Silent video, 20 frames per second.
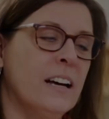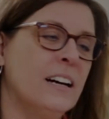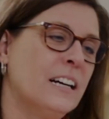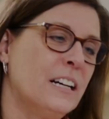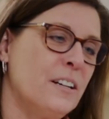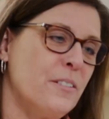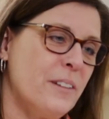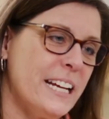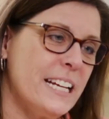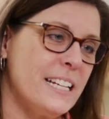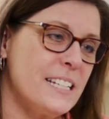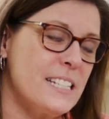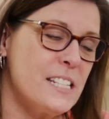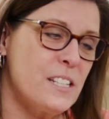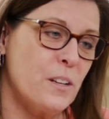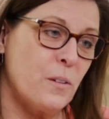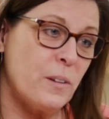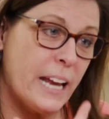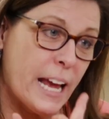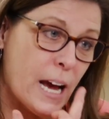All right,
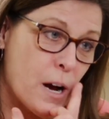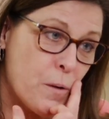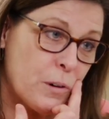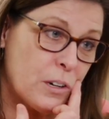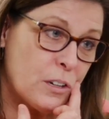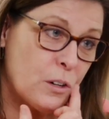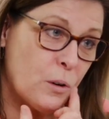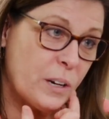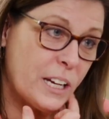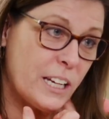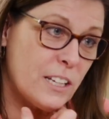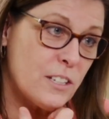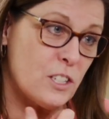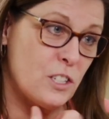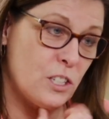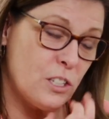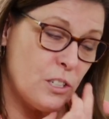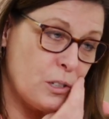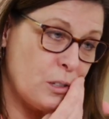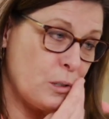so now we're going
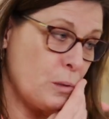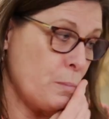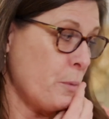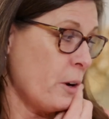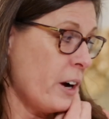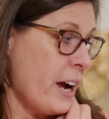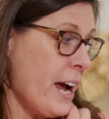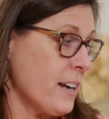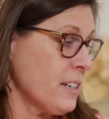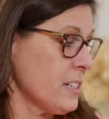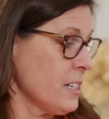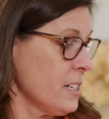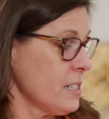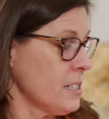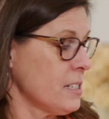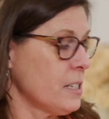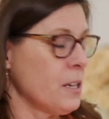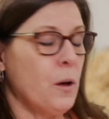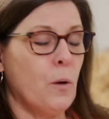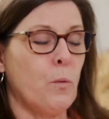to
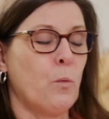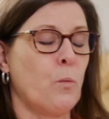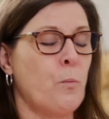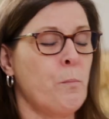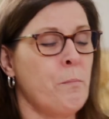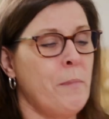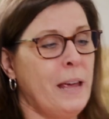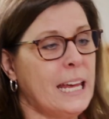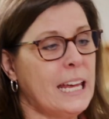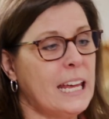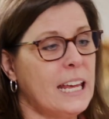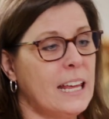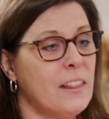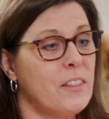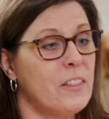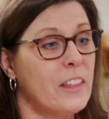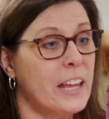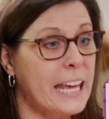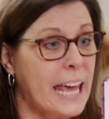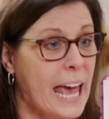practice
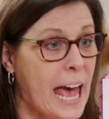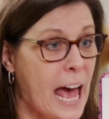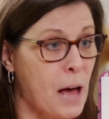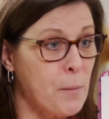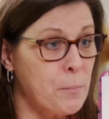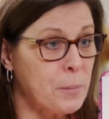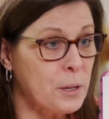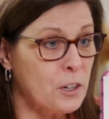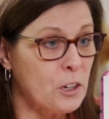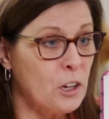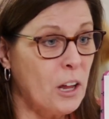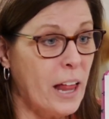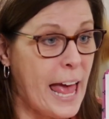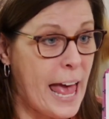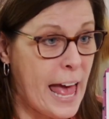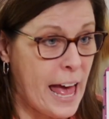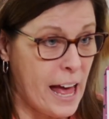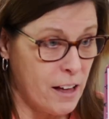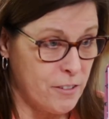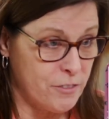making the capital
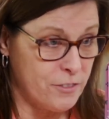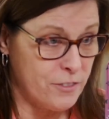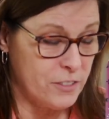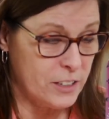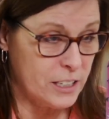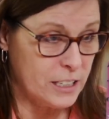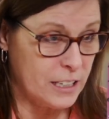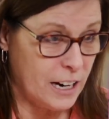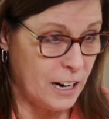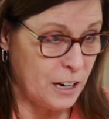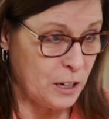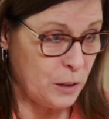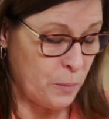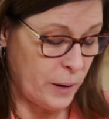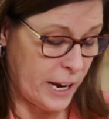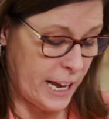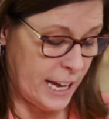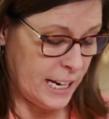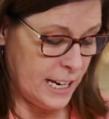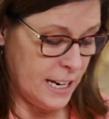F. Are you
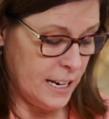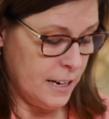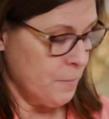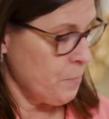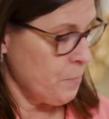ready?